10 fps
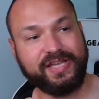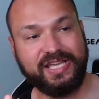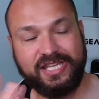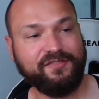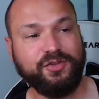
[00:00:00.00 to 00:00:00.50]

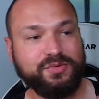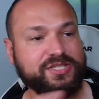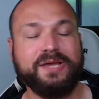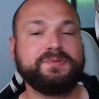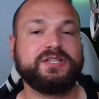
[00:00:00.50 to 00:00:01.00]
give you
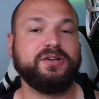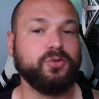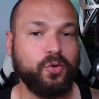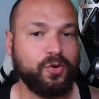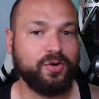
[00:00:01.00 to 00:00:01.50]
tips
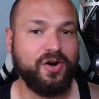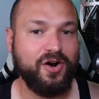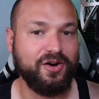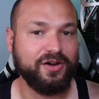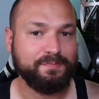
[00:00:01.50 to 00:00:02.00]
galore
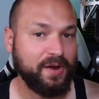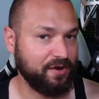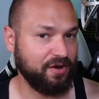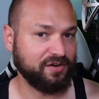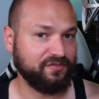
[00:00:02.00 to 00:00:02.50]
on
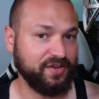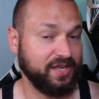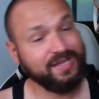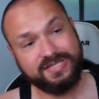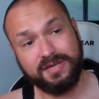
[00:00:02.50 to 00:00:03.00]
pyrography.
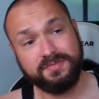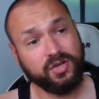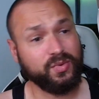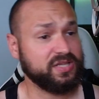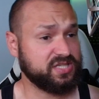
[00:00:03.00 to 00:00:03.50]
And yes, I'm still
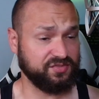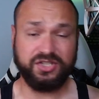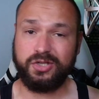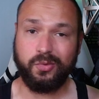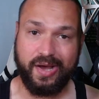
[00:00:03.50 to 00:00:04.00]
relatively
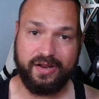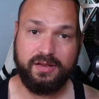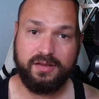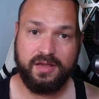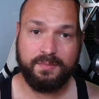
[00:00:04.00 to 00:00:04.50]
new at
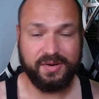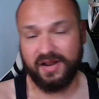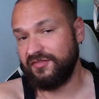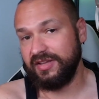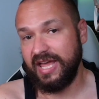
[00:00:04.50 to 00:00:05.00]
it, but I
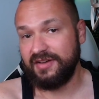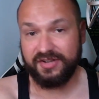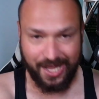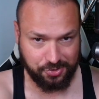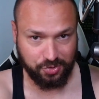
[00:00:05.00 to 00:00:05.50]
feel I have a
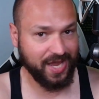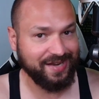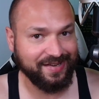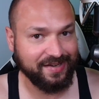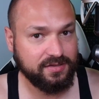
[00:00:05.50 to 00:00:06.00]
natural
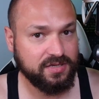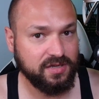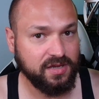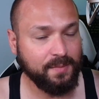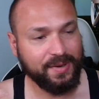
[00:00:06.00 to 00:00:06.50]
hand at it.
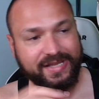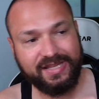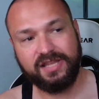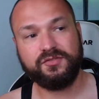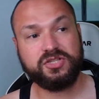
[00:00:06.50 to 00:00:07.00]
But I
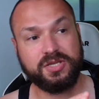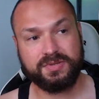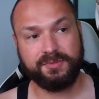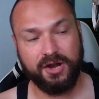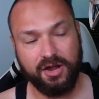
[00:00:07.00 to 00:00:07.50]
can give you tips
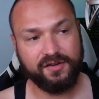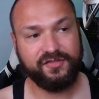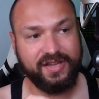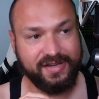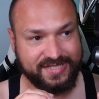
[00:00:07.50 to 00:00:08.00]
on
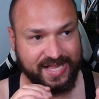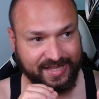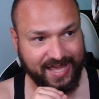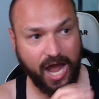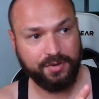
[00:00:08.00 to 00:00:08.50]
pyrography and
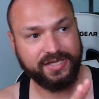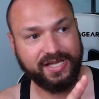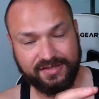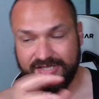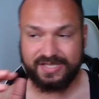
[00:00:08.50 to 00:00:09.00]
exactly how to
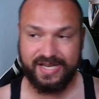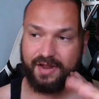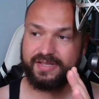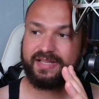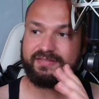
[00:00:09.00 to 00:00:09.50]
get this and how
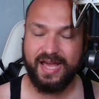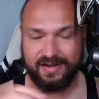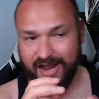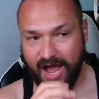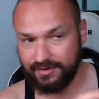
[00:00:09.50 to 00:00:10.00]
to get that
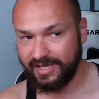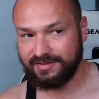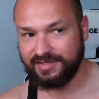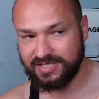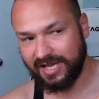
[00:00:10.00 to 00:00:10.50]
and how to
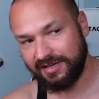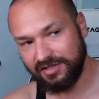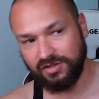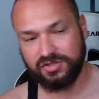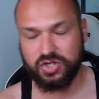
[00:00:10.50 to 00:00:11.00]
get this kind
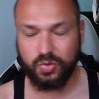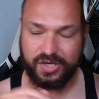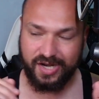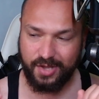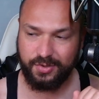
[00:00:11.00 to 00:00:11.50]
of look to it
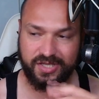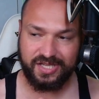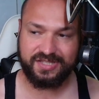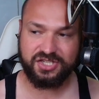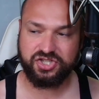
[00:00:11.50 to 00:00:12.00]
and how you can
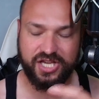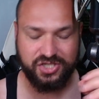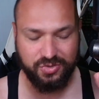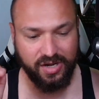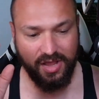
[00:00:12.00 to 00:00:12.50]
get this shade to it.